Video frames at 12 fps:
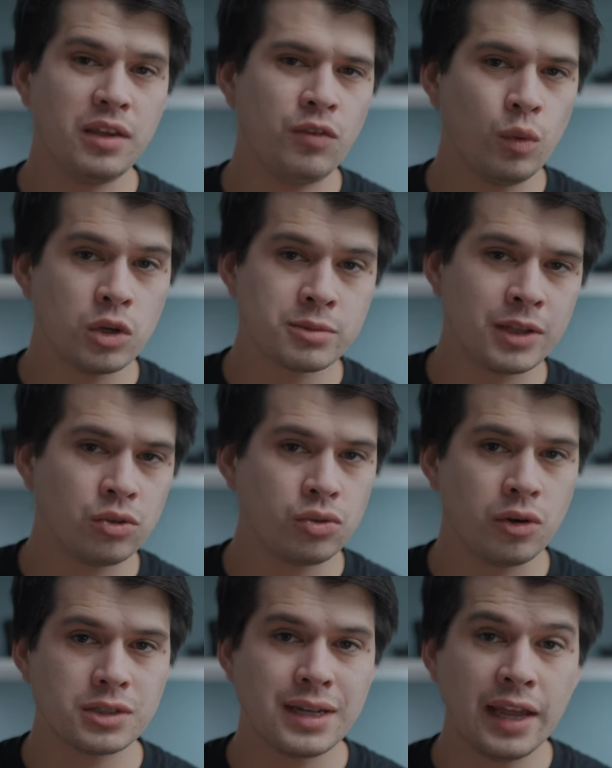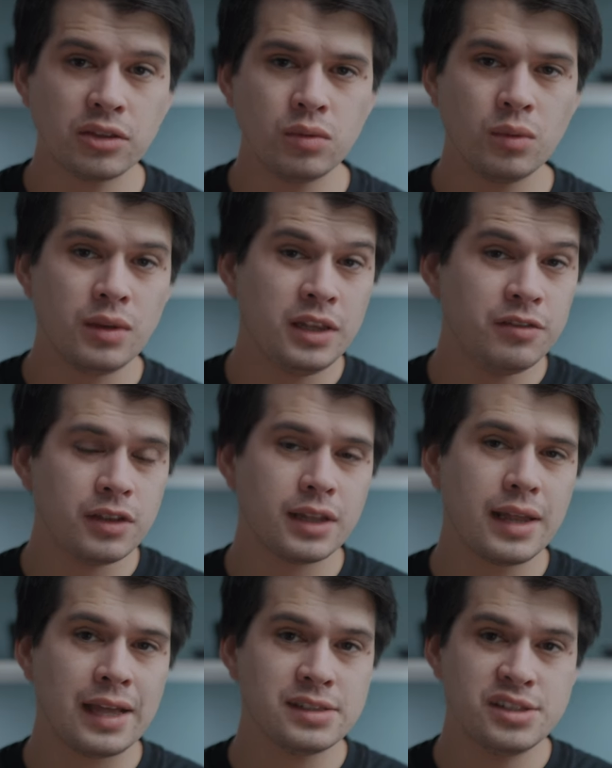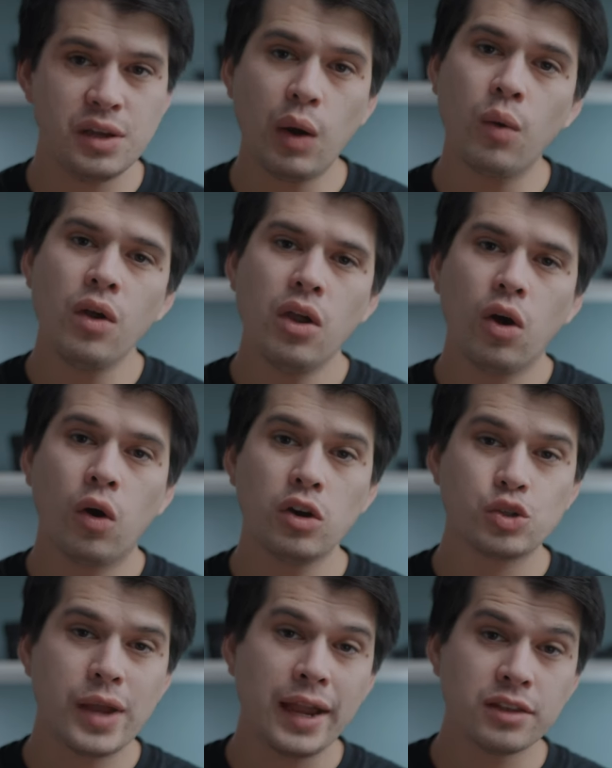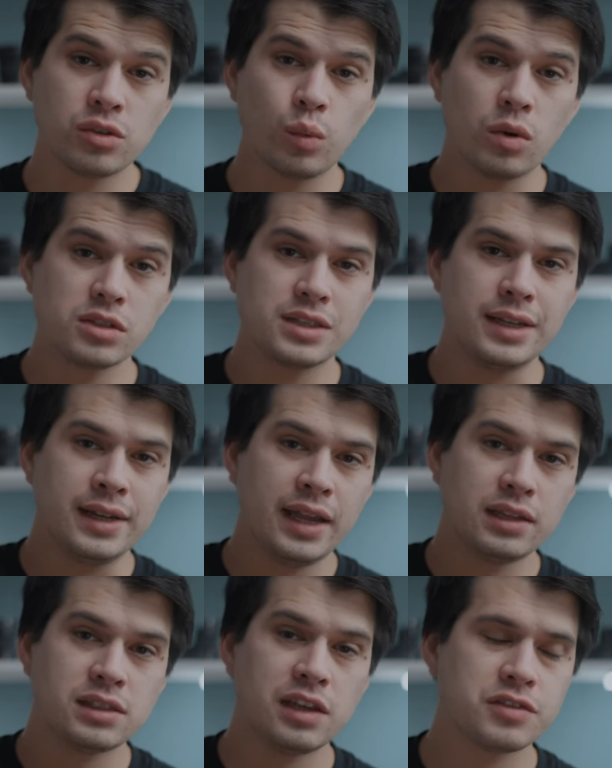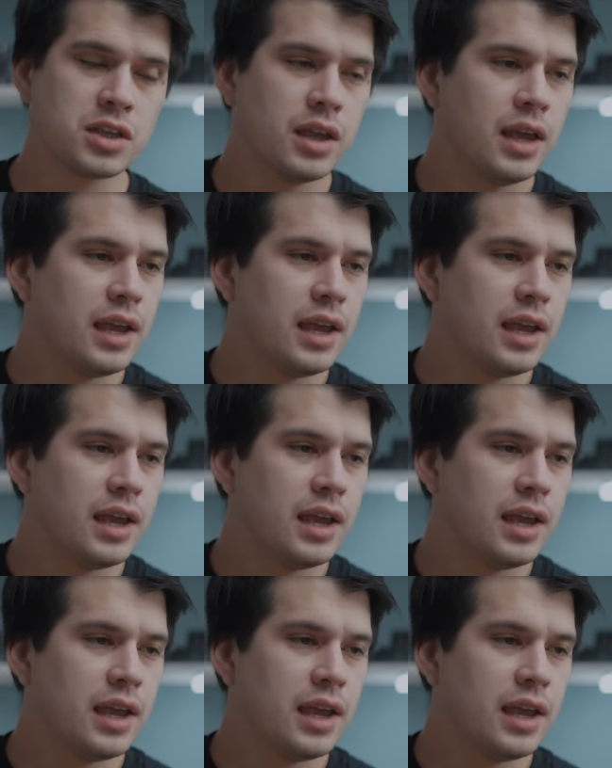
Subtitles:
if you watch my tutorials, like to leave it at zero or drag it towards the negatives.